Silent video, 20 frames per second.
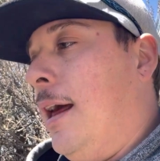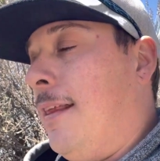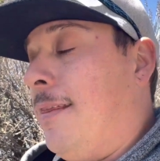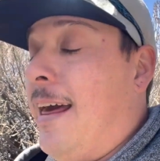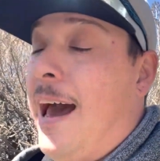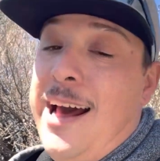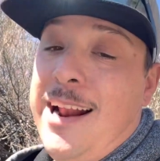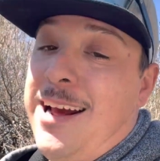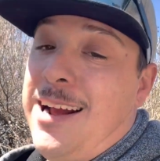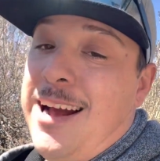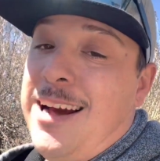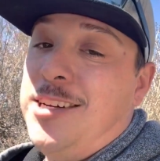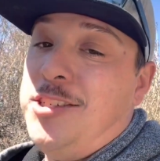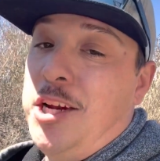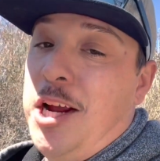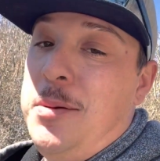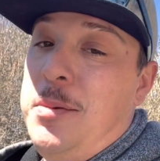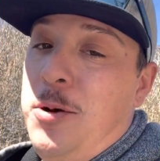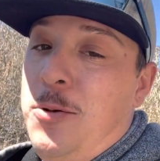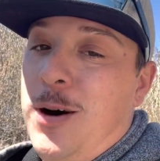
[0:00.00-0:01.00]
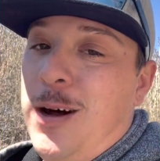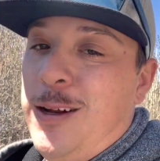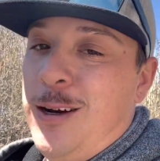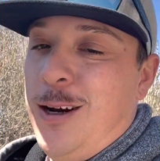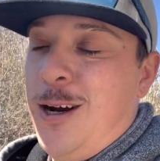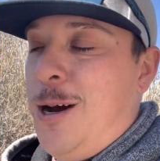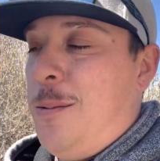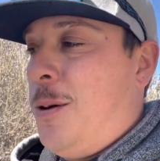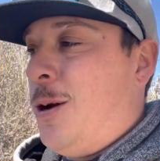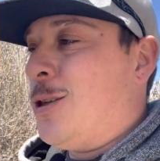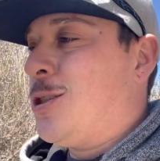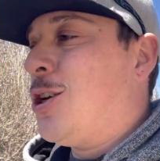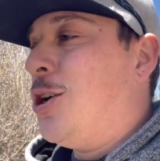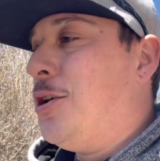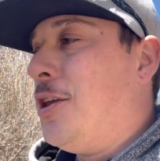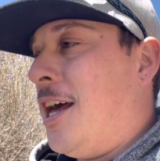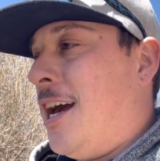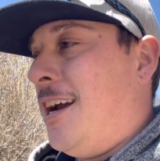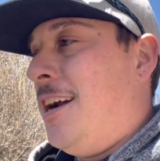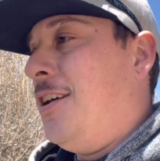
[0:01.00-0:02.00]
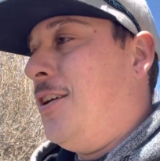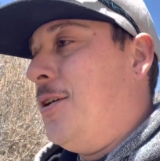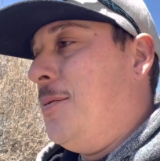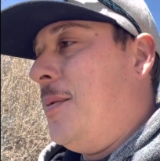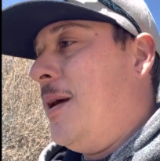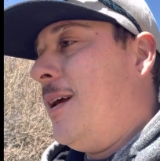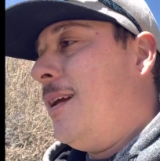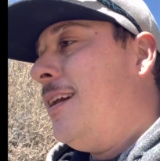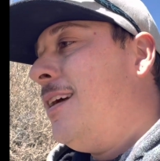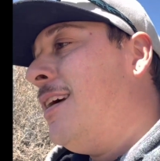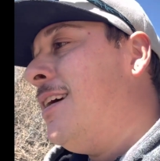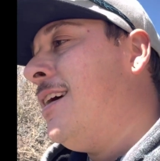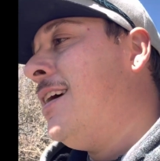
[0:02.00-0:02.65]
that I got JB welded up, and I'll show you that here in a bit.